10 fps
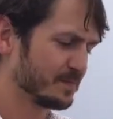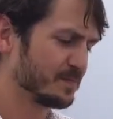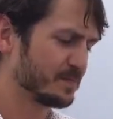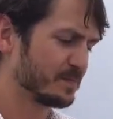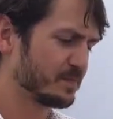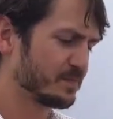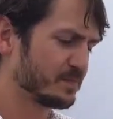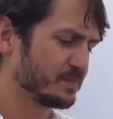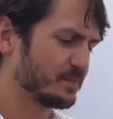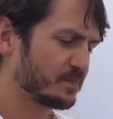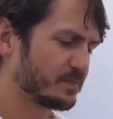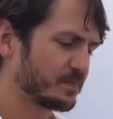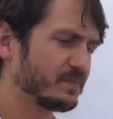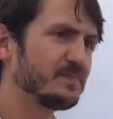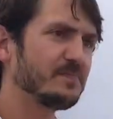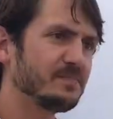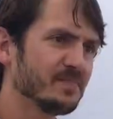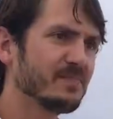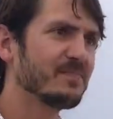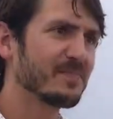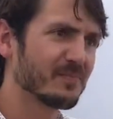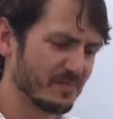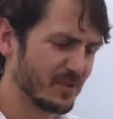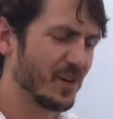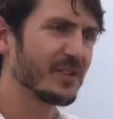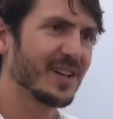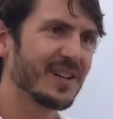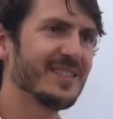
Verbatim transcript: on, uh, AMP media okay.